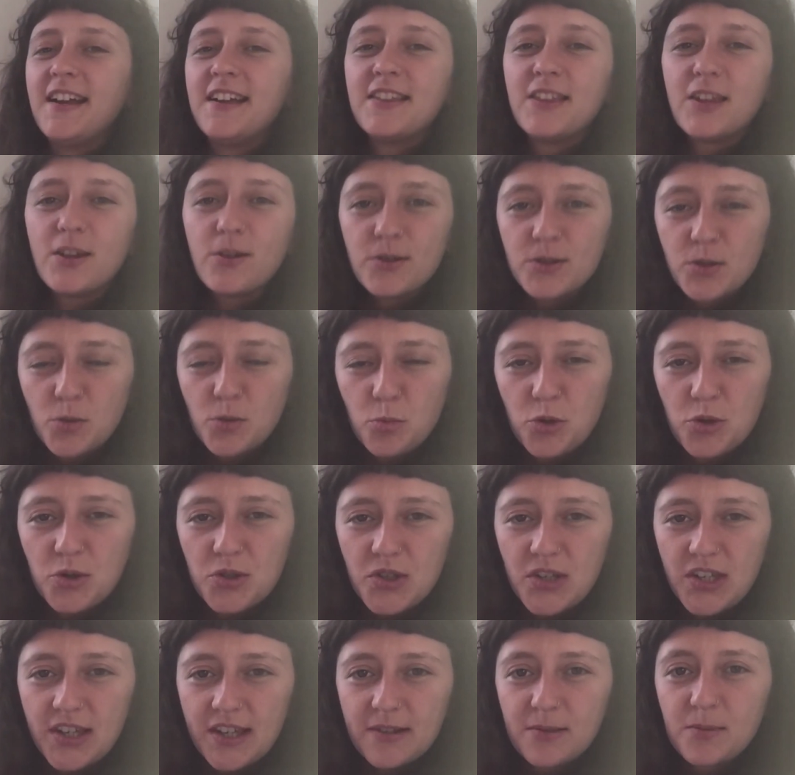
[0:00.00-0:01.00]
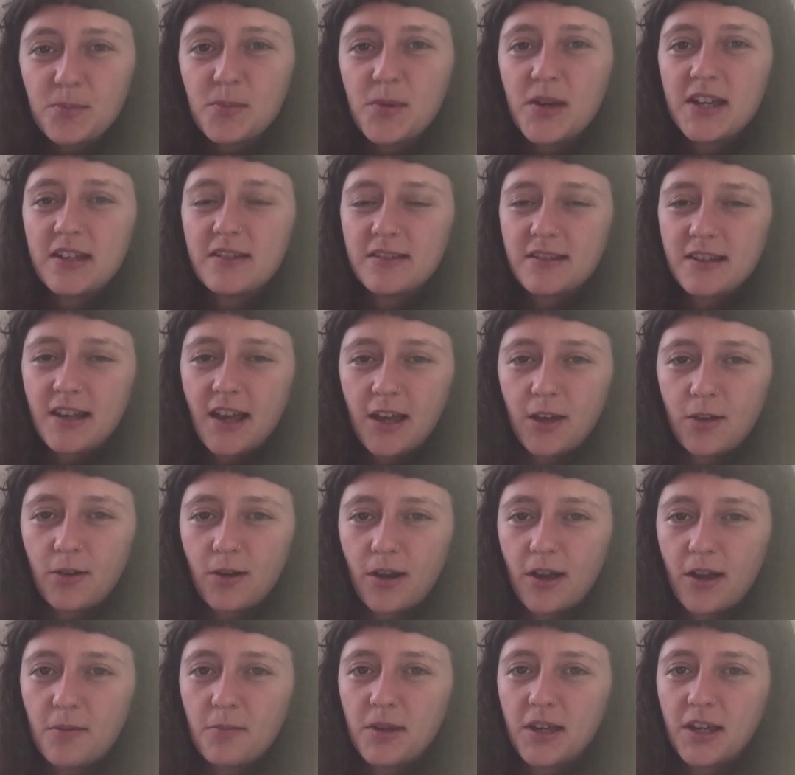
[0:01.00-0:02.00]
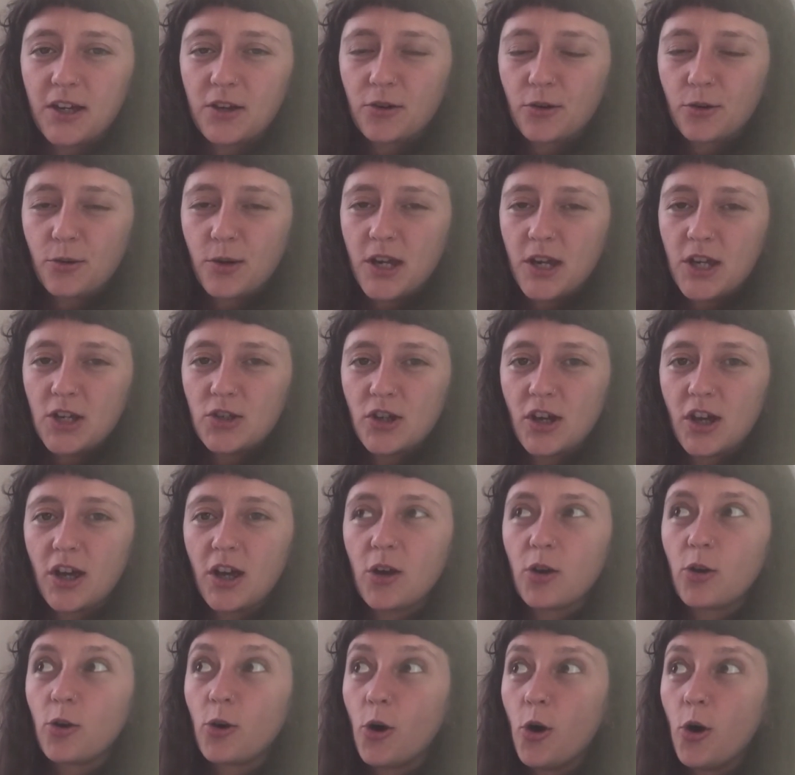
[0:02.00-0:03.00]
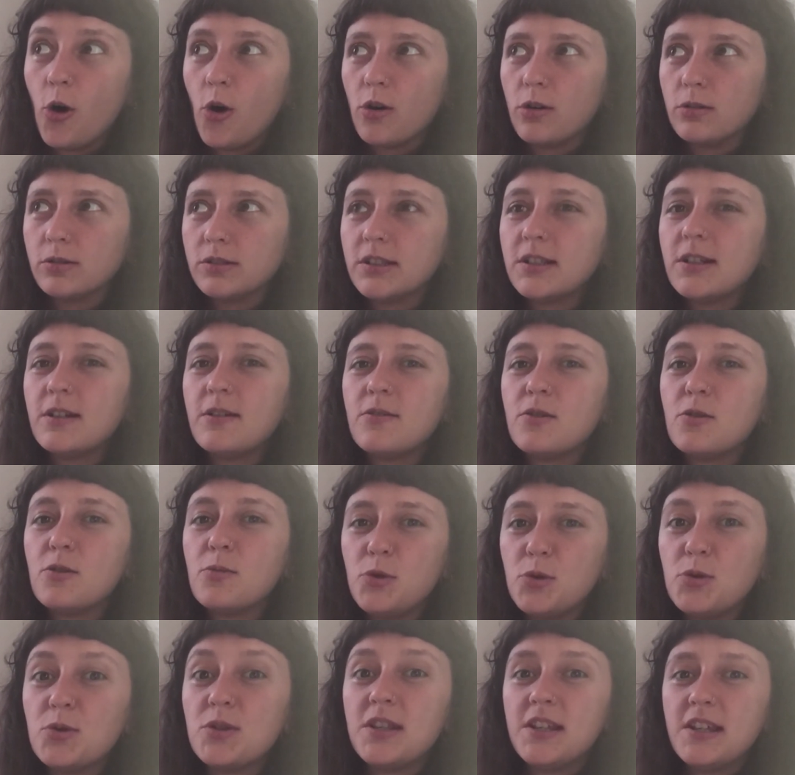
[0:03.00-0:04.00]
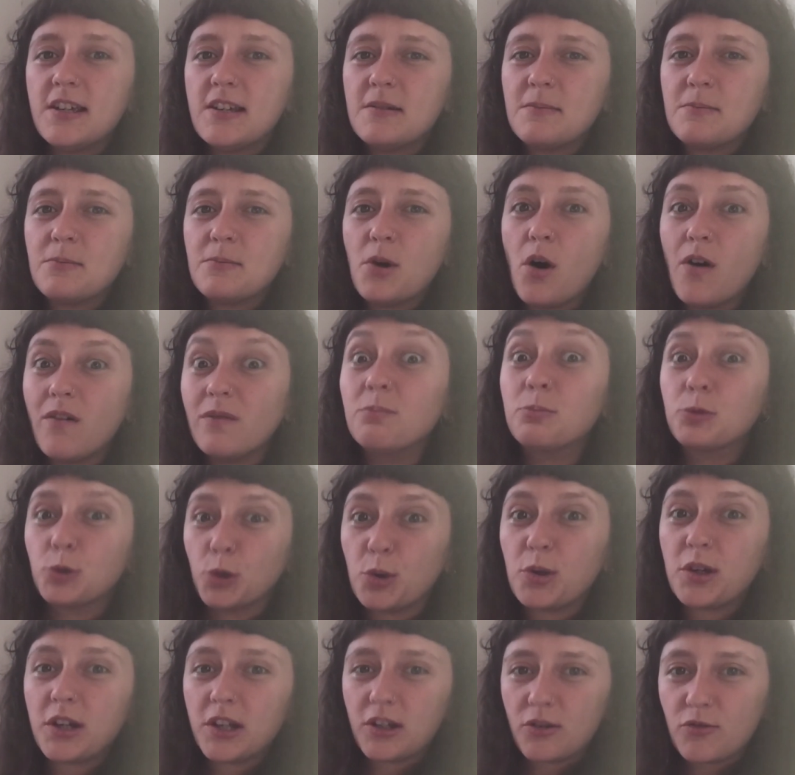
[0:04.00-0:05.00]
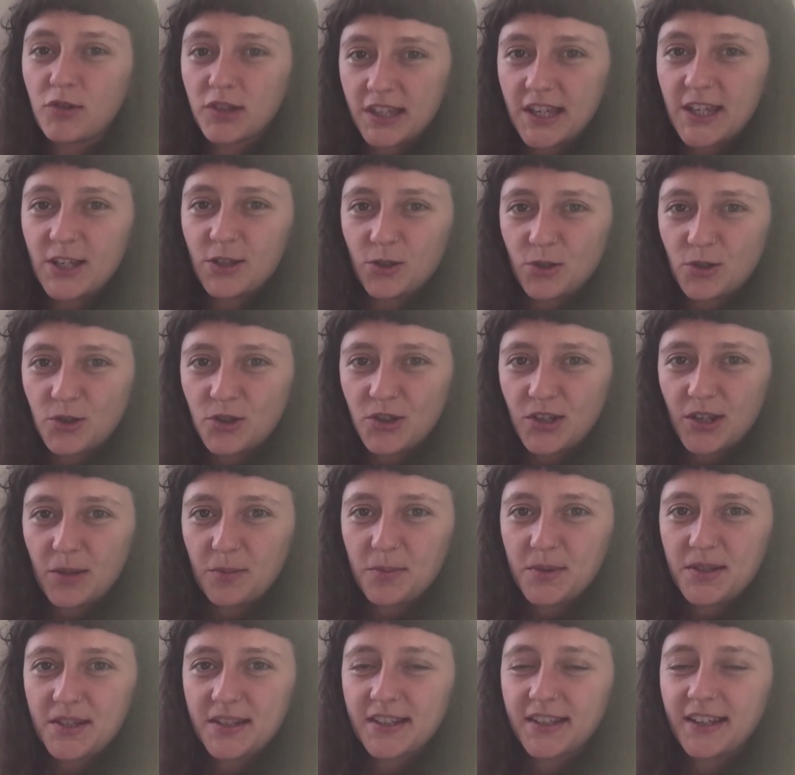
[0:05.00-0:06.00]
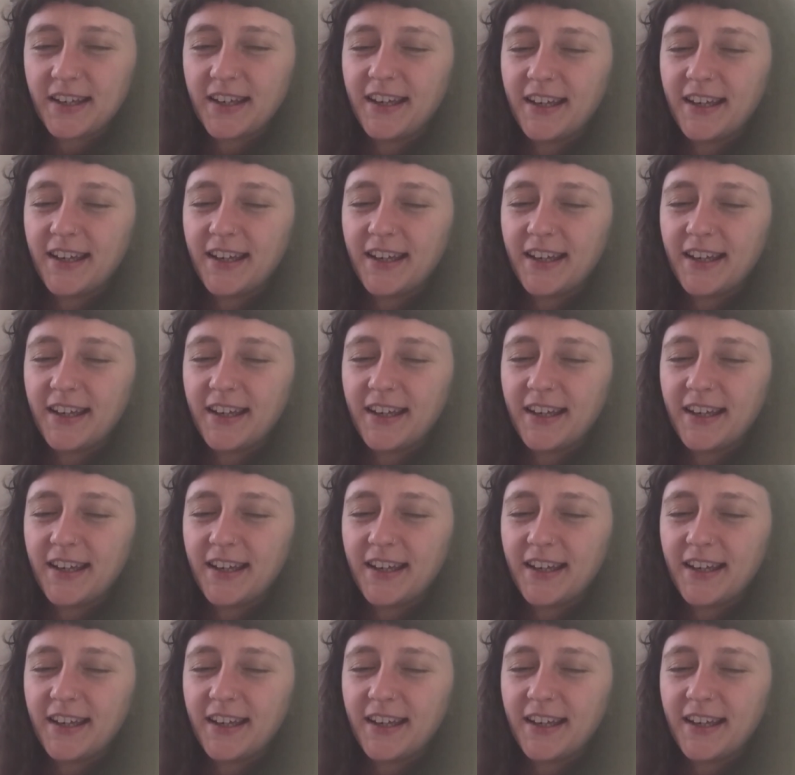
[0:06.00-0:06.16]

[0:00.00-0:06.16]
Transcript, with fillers: there is a museum in Zagreb in Croatia called the Museum of Broken Relationships.